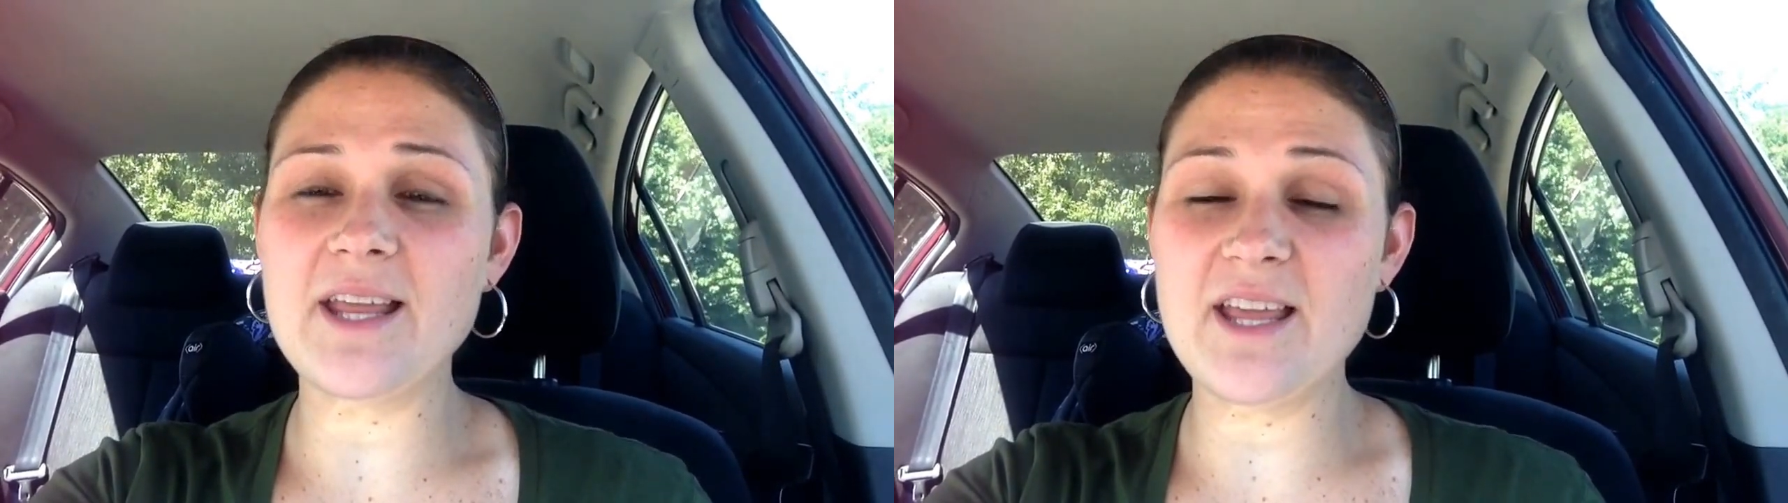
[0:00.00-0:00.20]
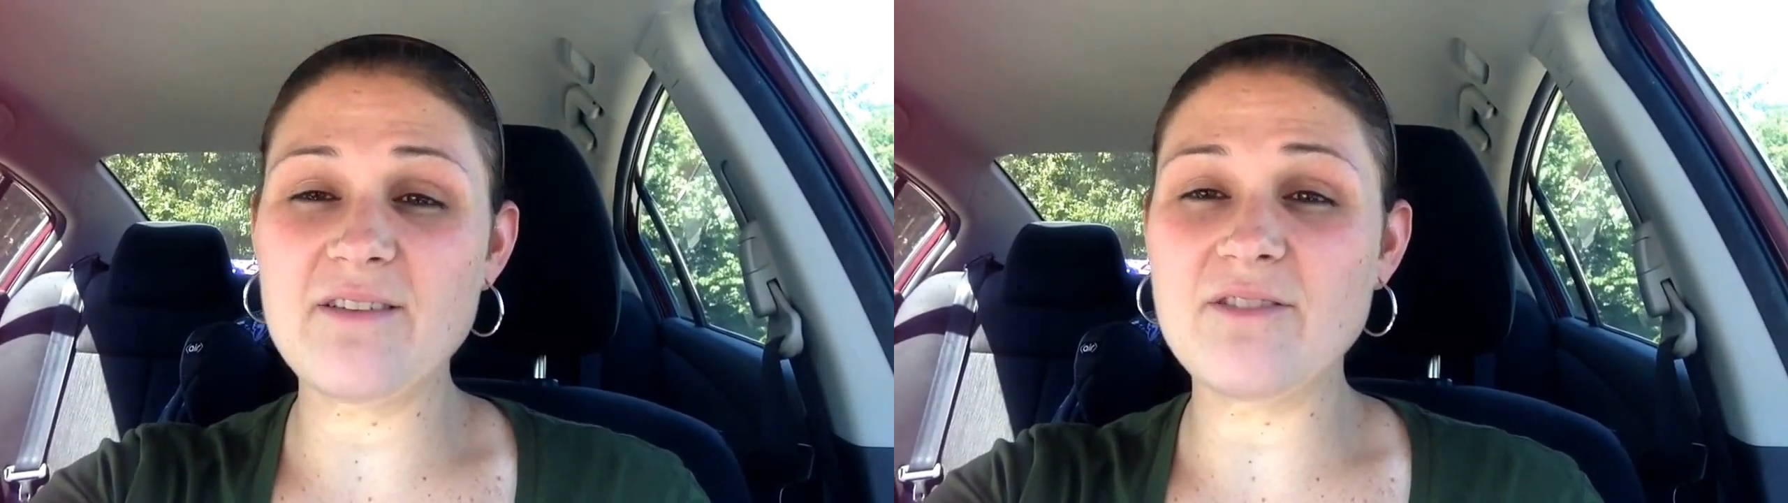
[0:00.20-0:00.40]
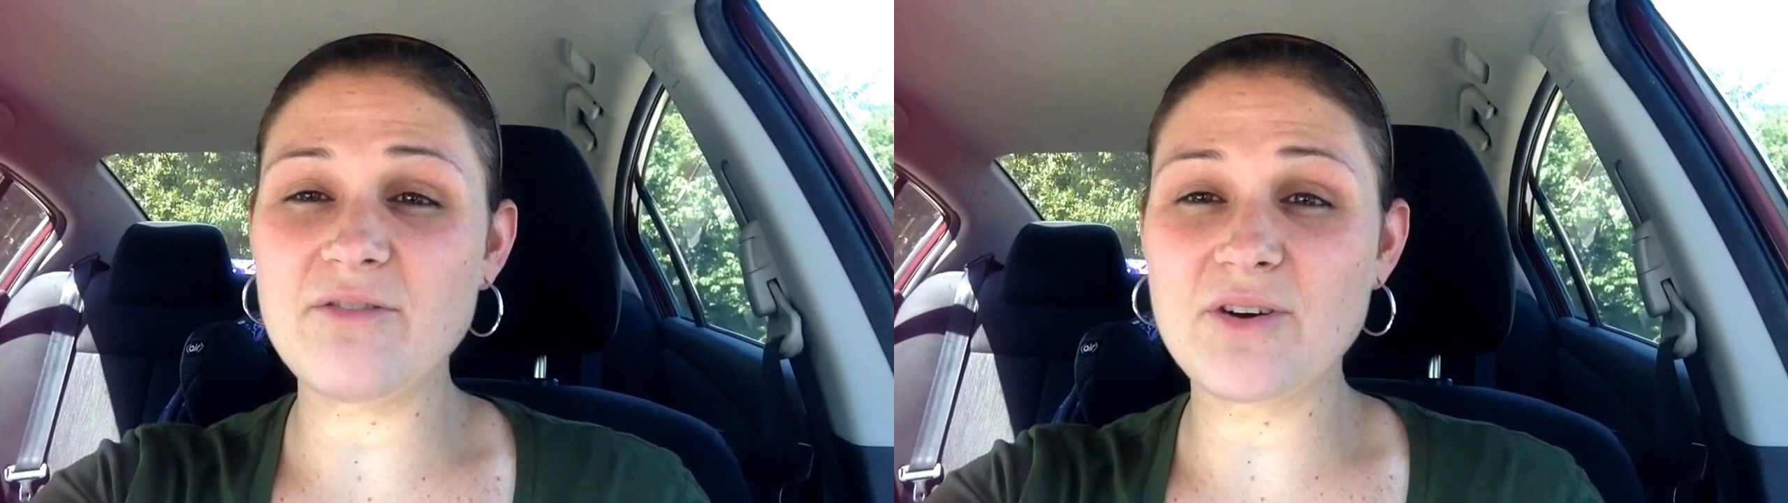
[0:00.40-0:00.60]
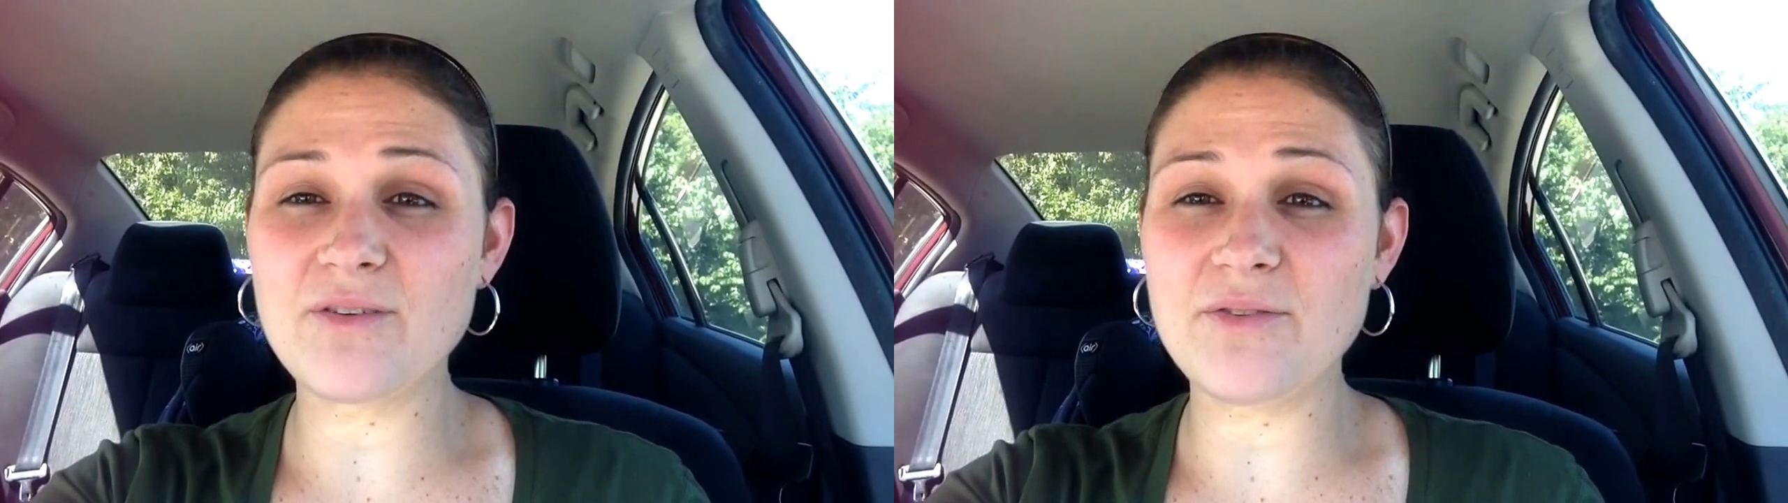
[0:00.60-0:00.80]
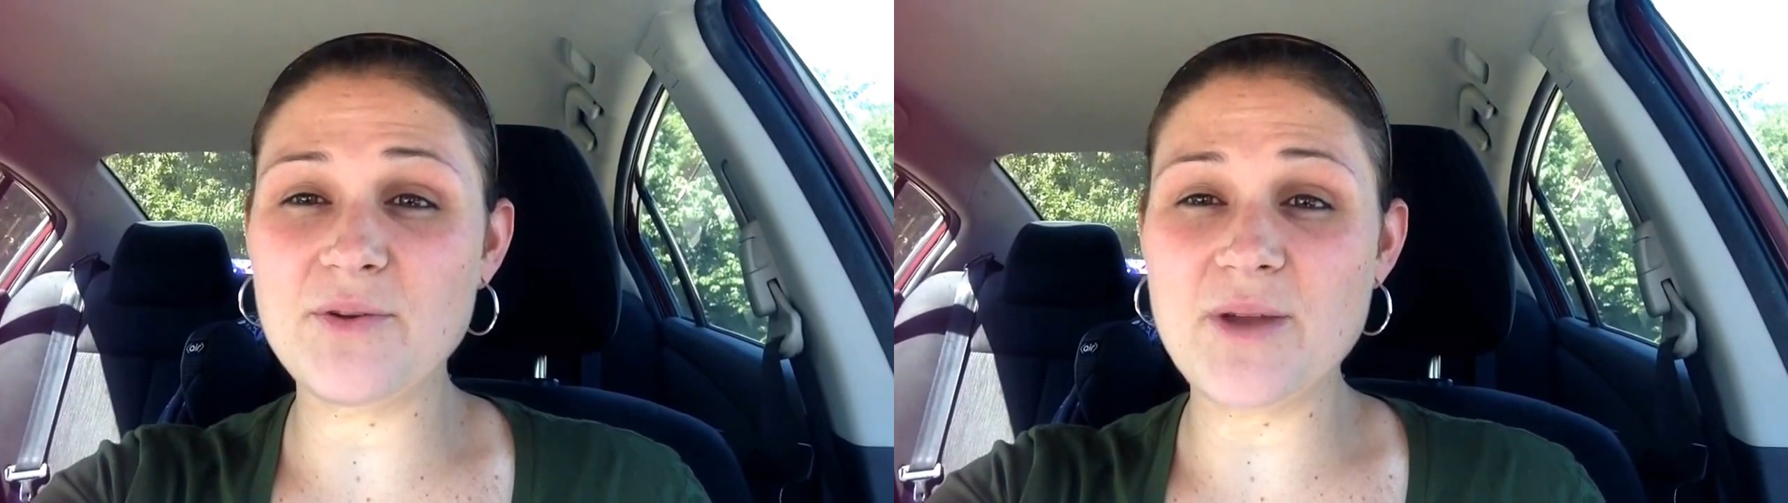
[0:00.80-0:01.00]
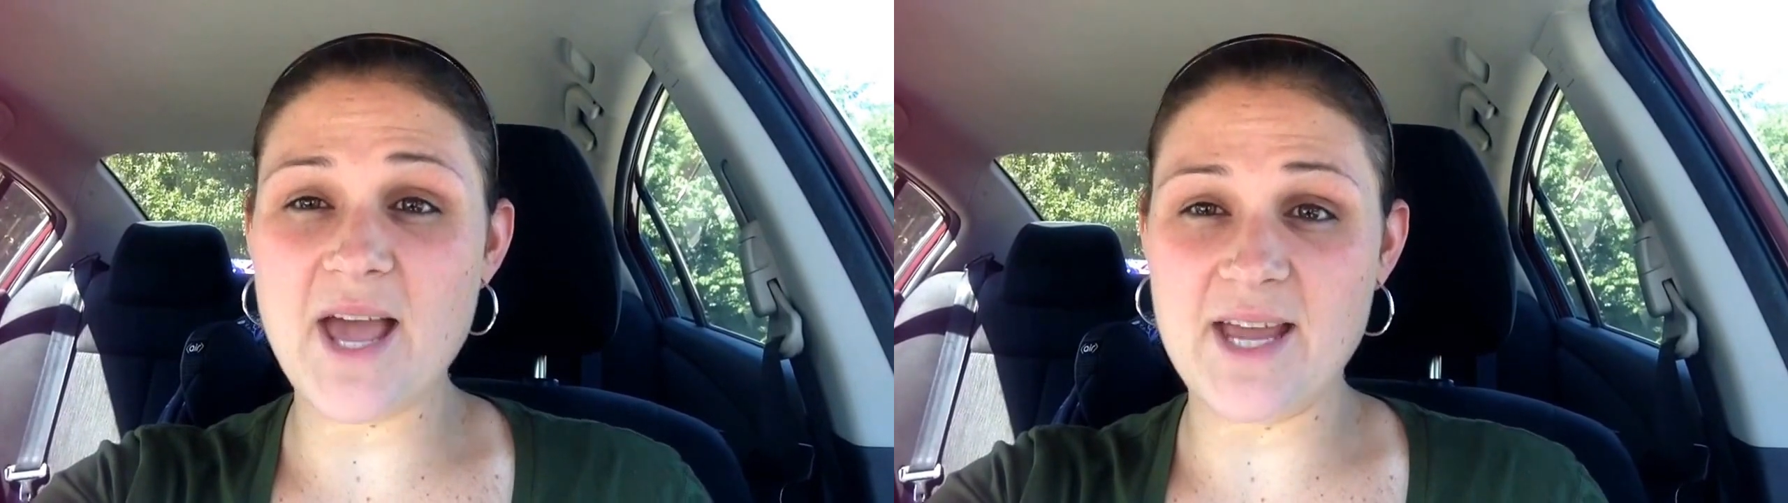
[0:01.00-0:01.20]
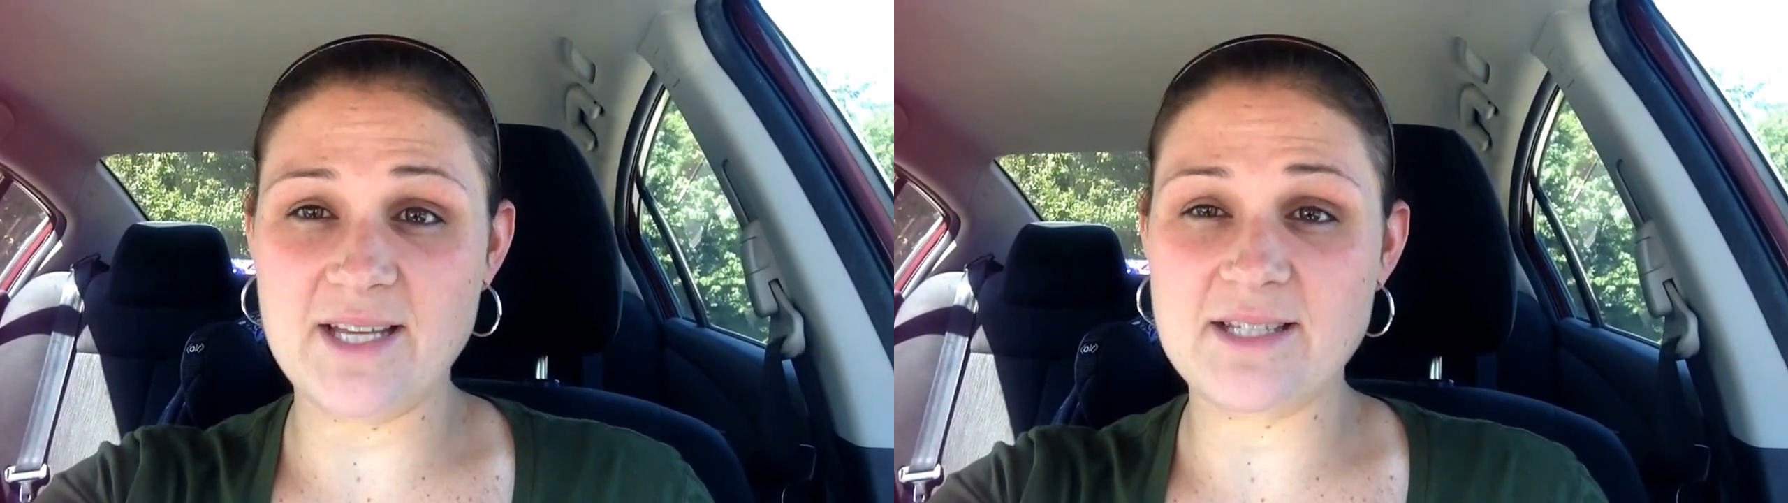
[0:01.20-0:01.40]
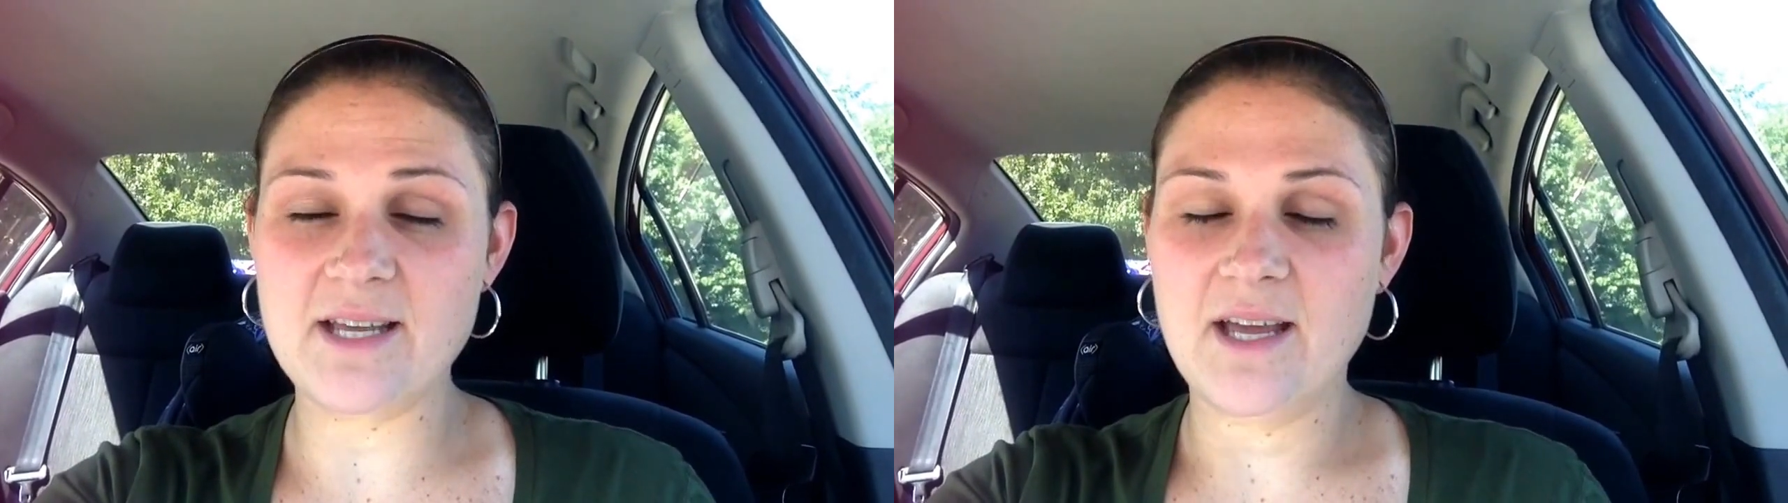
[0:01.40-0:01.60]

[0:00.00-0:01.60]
even for a few days.